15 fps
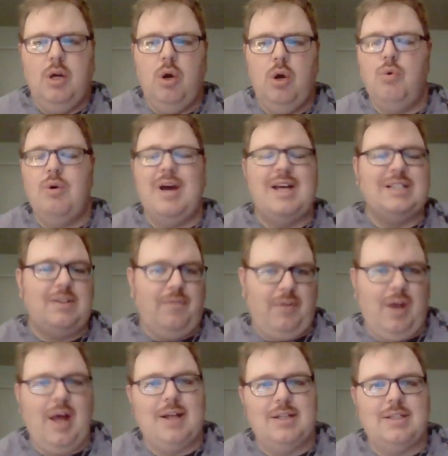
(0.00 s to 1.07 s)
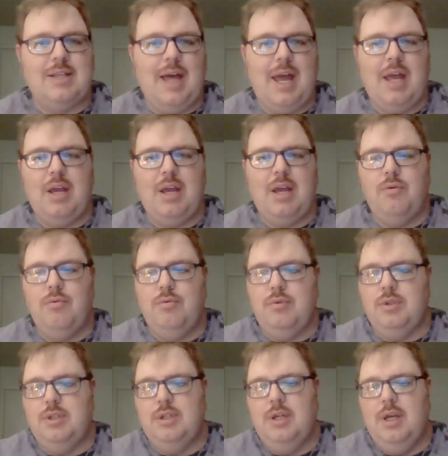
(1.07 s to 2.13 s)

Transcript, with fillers: who has a fiance, who's